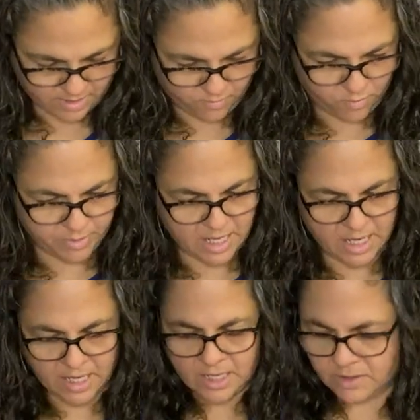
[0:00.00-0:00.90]
Won't be
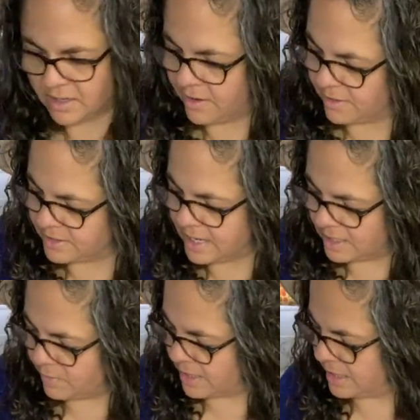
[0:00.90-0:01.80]
inking there
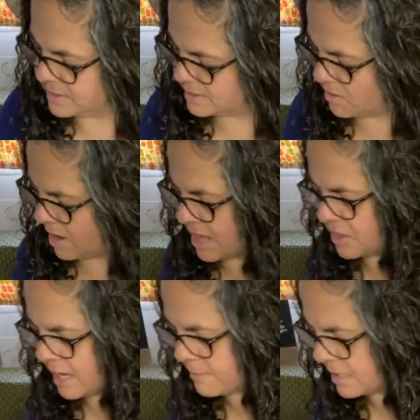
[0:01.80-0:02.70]
anyway. So I
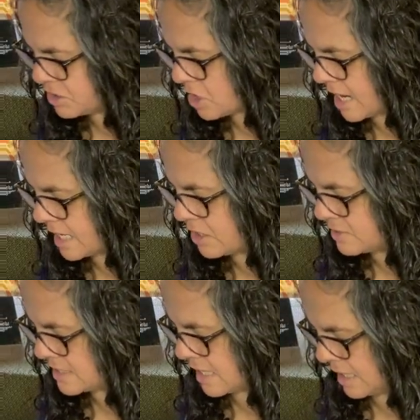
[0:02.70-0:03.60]
think I'm going to try to
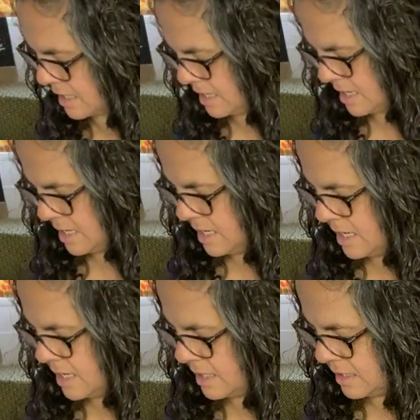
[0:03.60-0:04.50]
use the
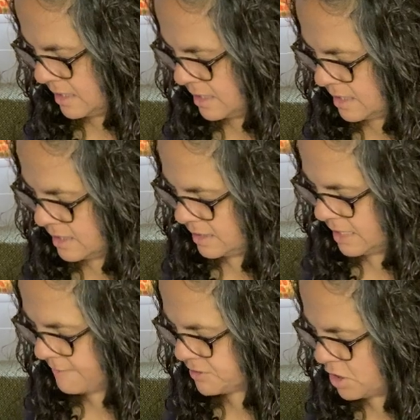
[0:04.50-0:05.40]

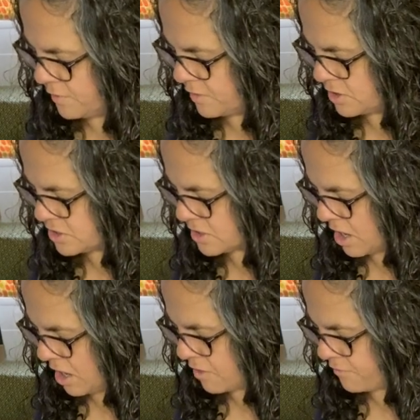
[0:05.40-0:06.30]
leftovers
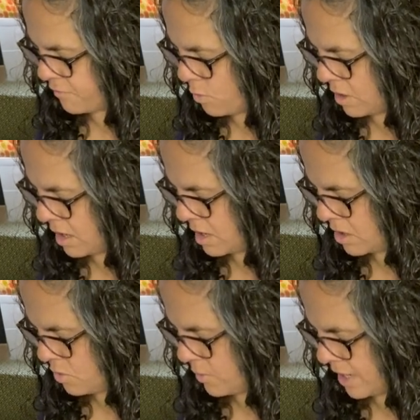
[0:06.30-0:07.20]
are for
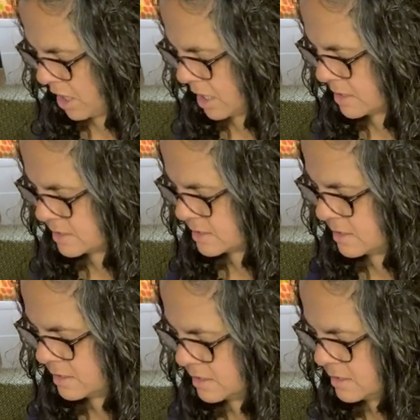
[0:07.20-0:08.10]
quitters.
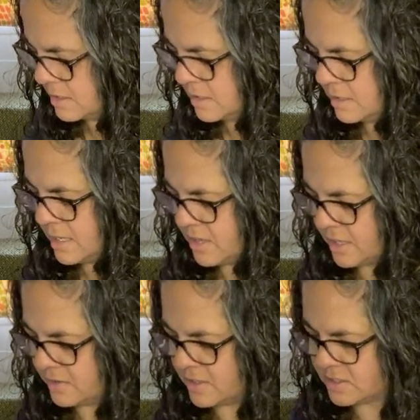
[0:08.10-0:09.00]
I
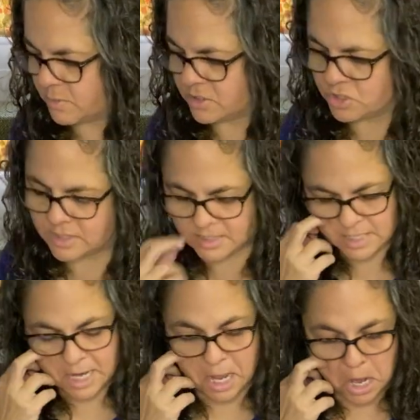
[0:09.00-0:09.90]
think this one should
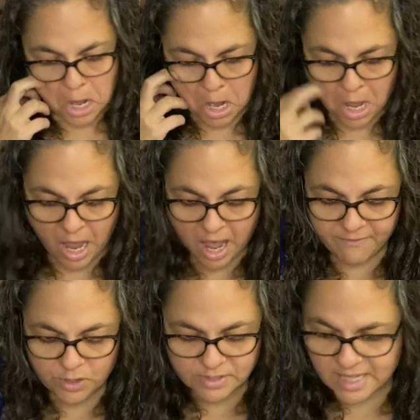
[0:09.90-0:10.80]
stick. I've
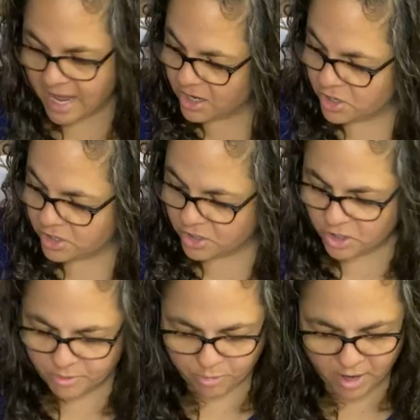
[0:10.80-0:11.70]
used that
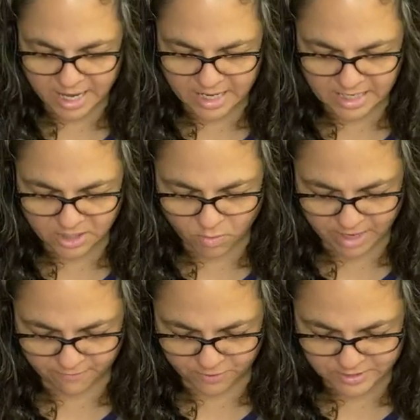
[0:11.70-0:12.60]
cook, pray, eat quite
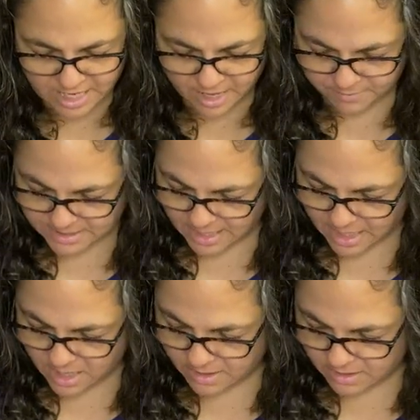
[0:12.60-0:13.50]
a few times, like
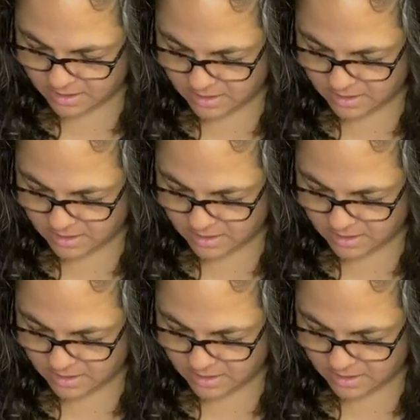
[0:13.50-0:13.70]
on,